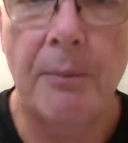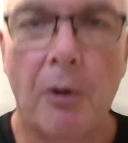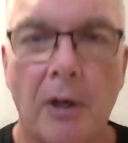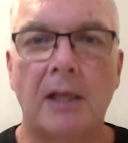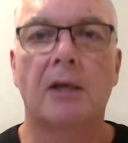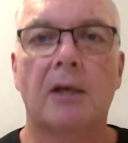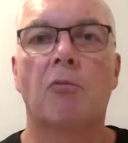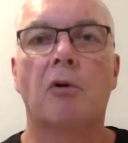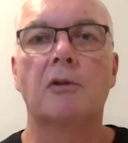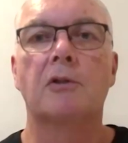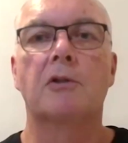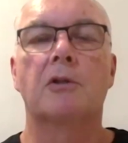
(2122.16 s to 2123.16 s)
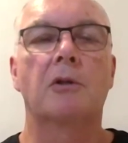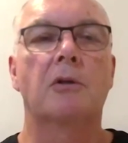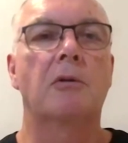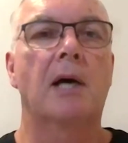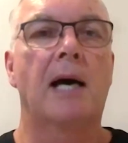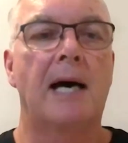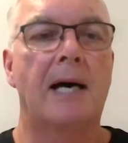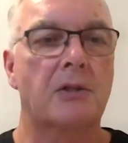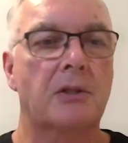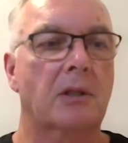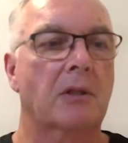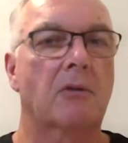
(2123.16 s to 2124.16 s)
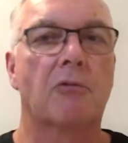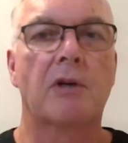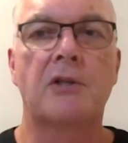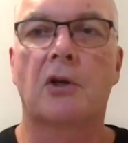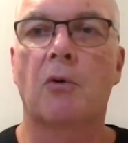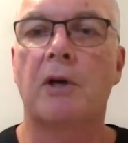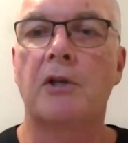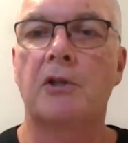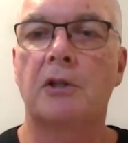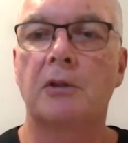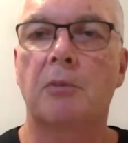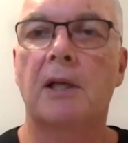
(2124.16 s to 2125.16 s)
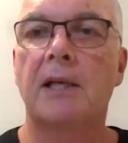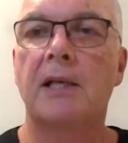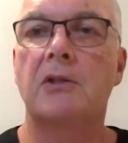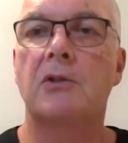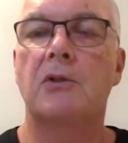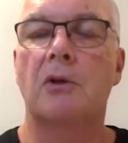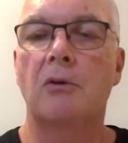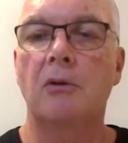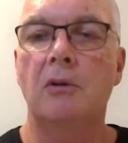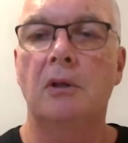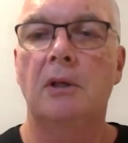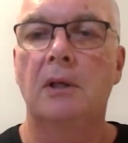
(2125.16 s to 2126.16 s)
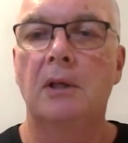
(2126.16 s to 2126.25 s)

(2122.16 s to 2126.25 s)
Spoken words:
anybody that wants to ask Rhys a question. Please do.